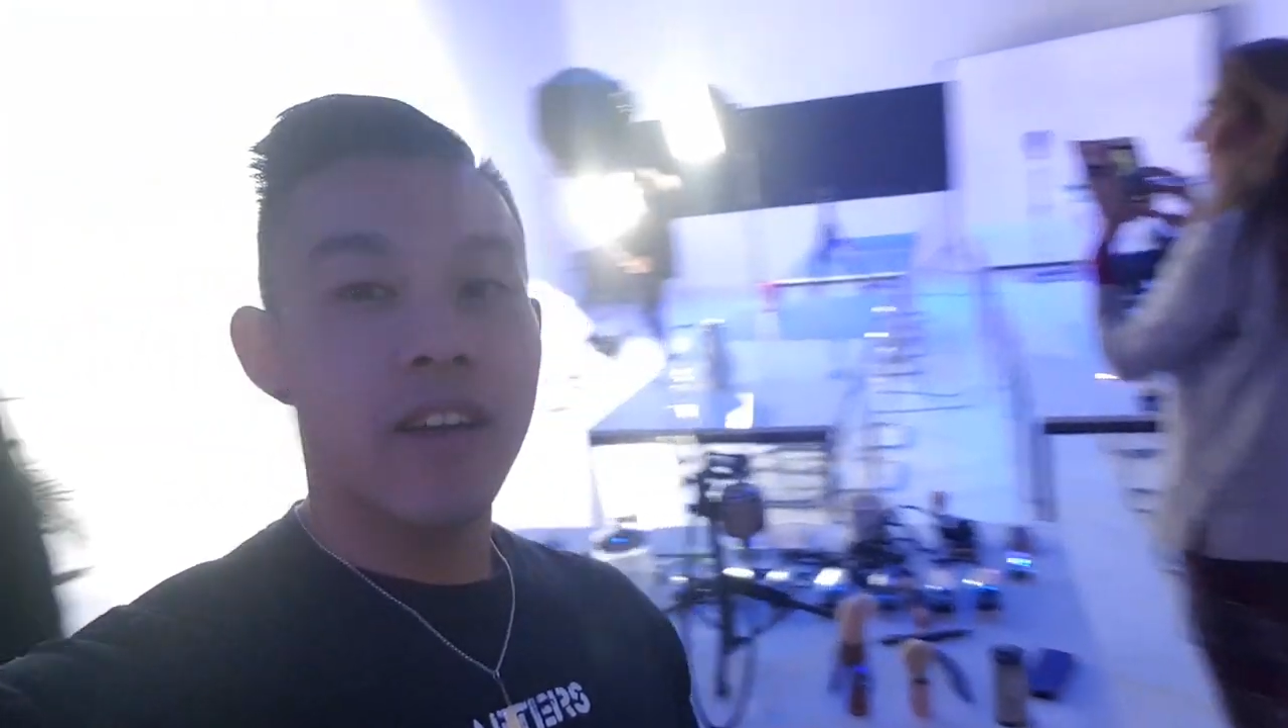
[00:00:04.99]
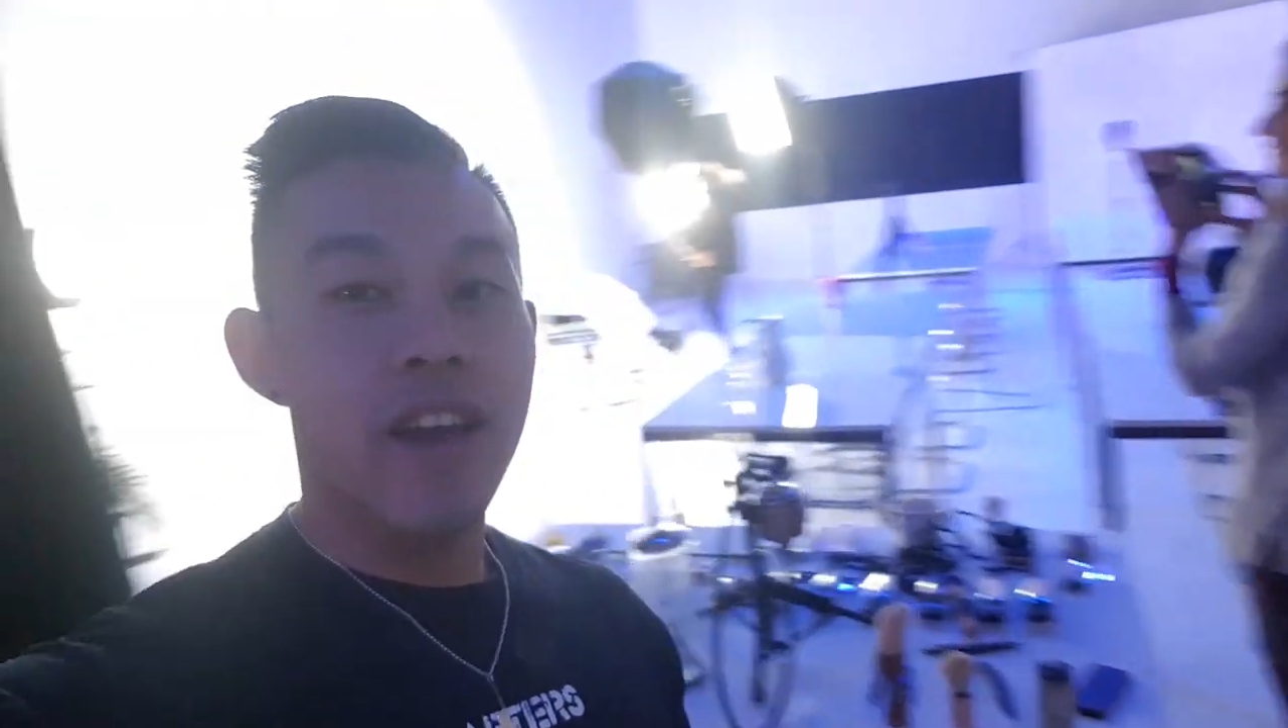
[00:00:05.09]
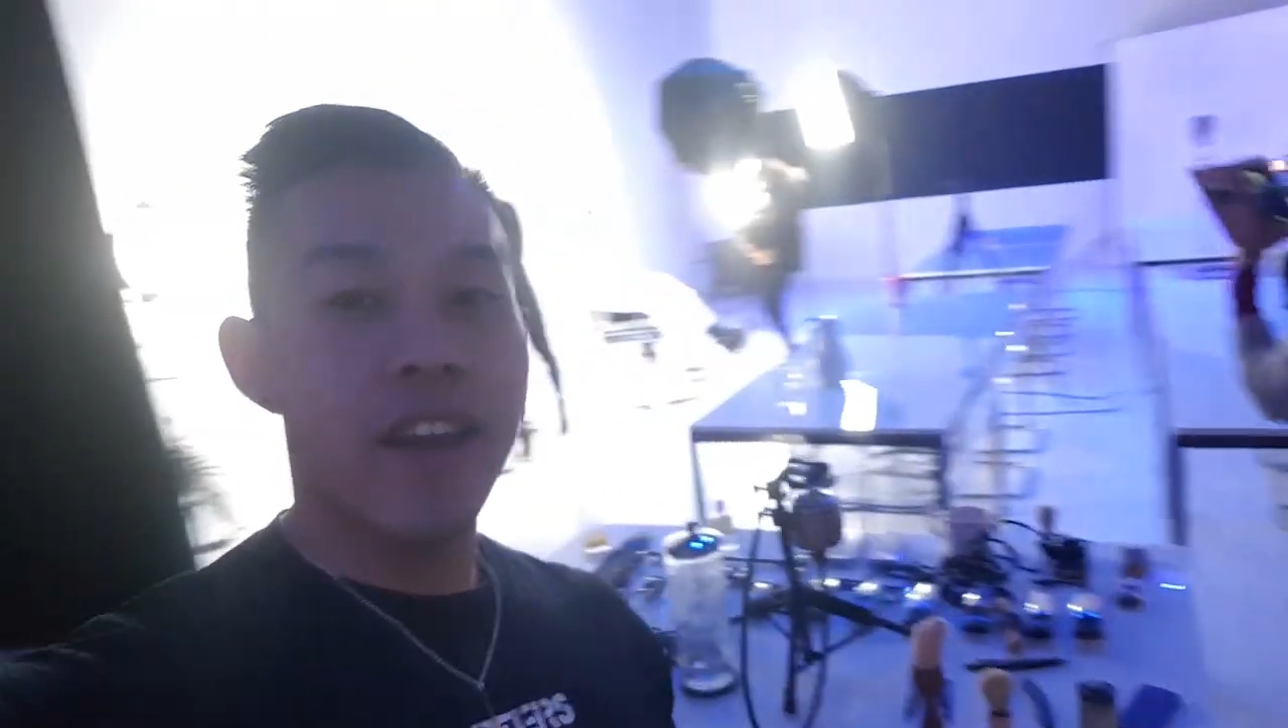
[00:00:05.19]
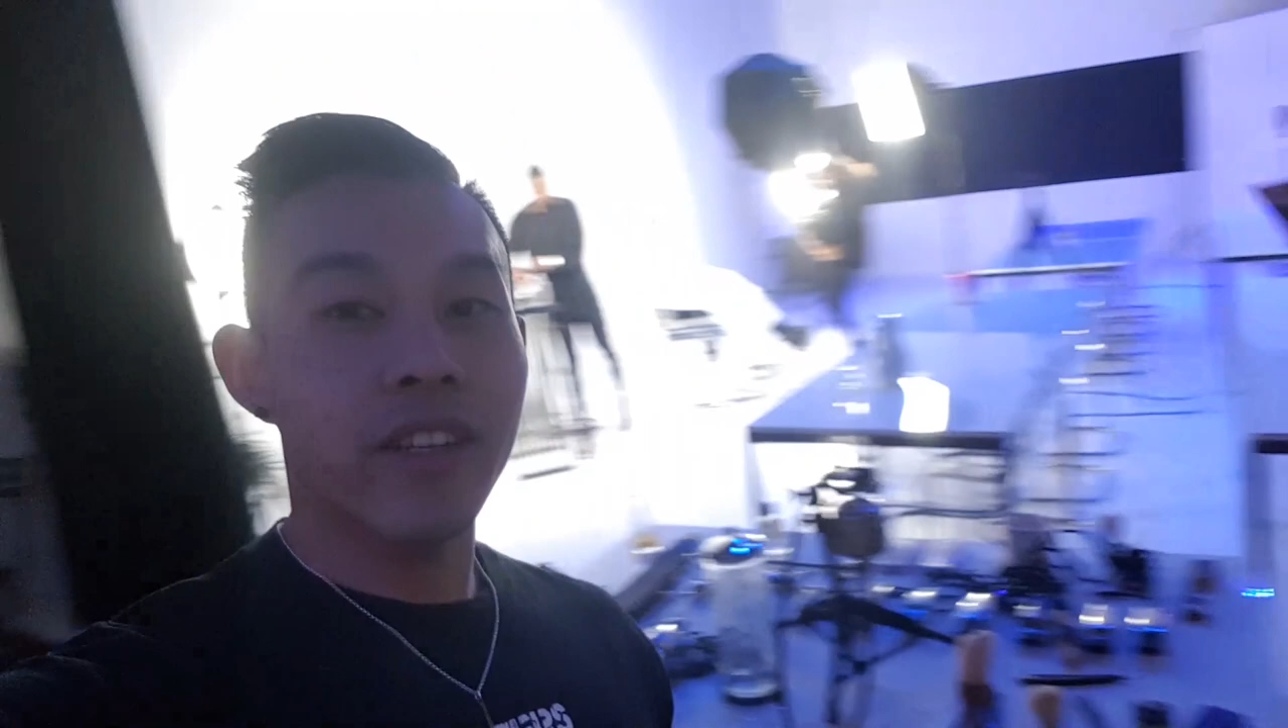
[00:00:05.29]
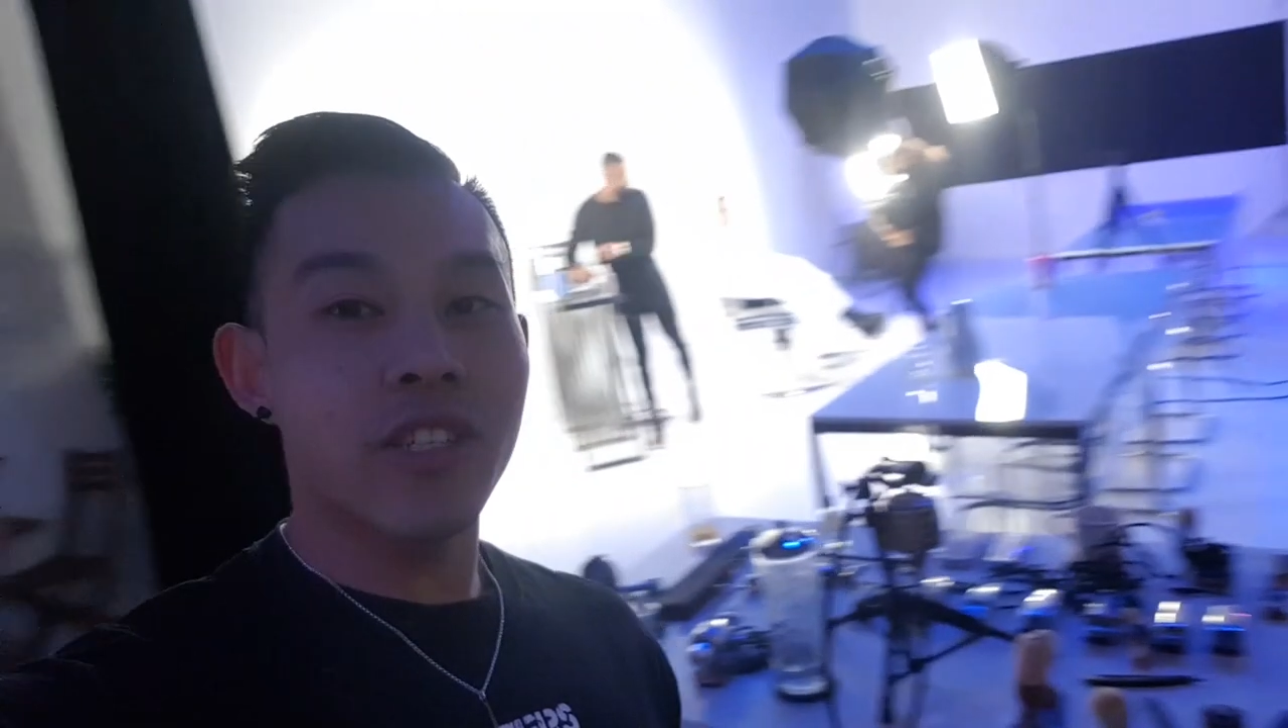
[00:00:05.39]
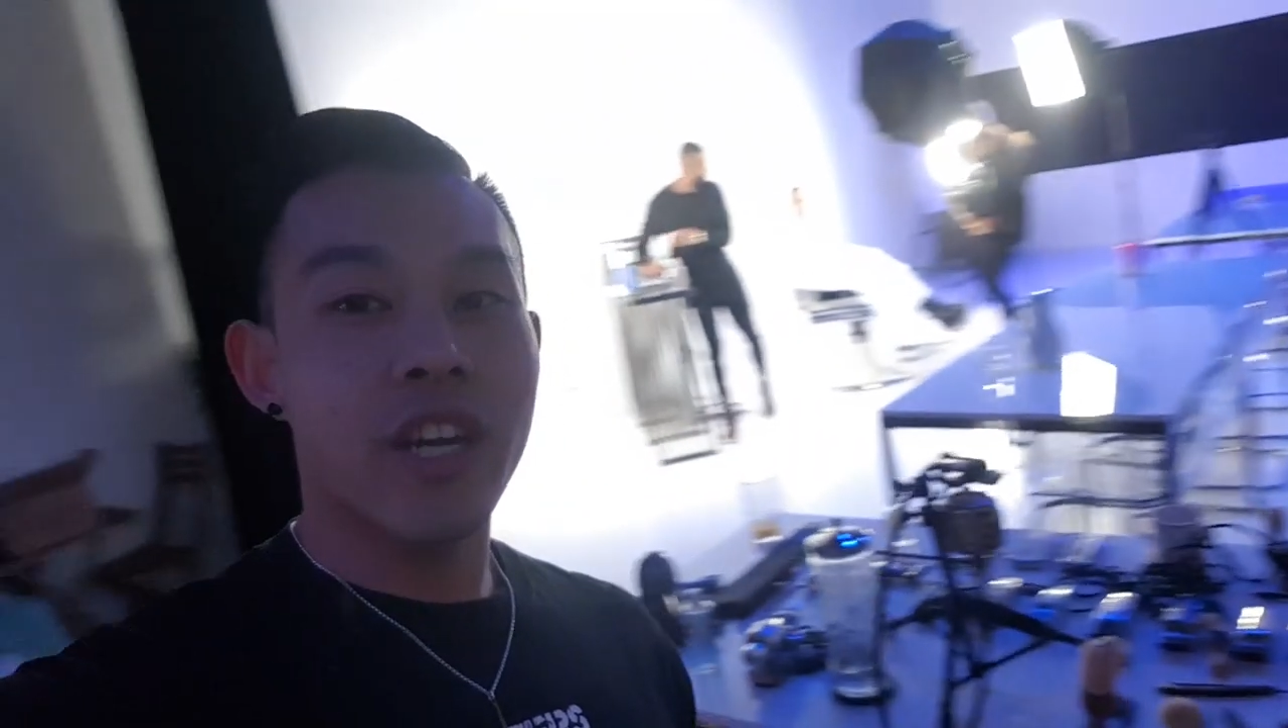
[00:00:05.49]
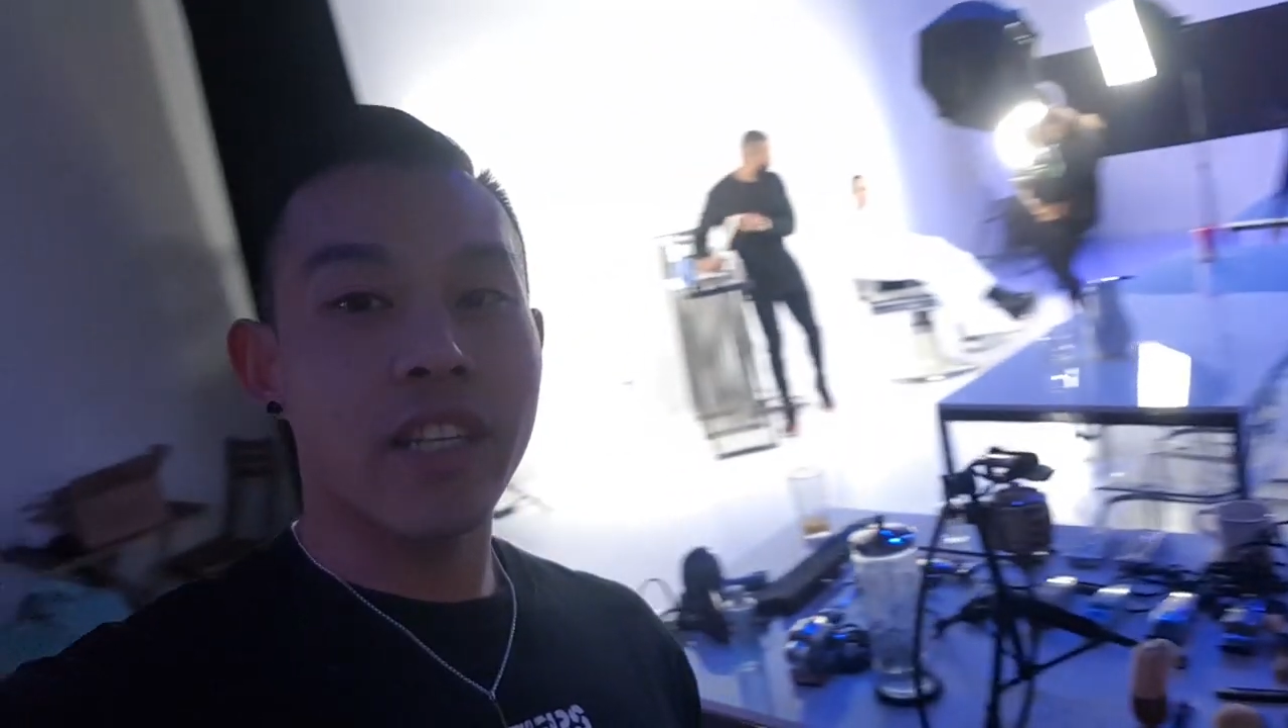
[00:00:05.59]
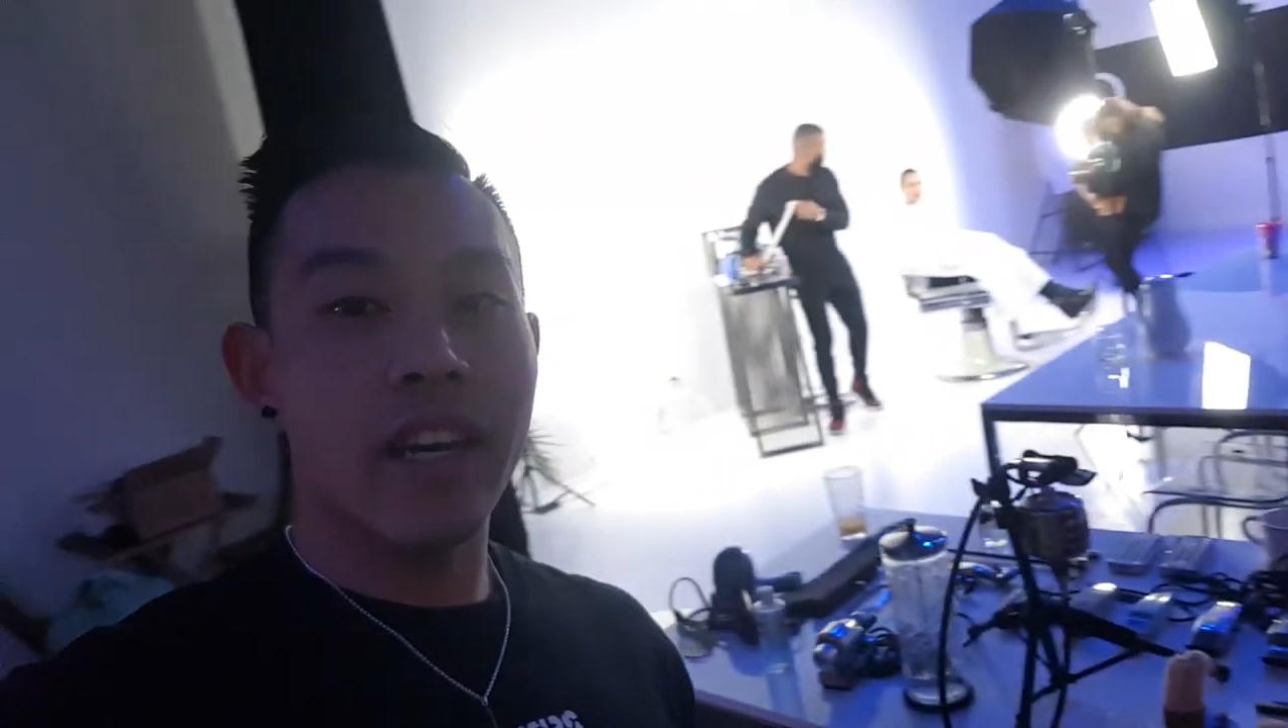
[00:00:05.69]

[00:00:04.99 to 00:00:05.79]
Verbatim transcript: And check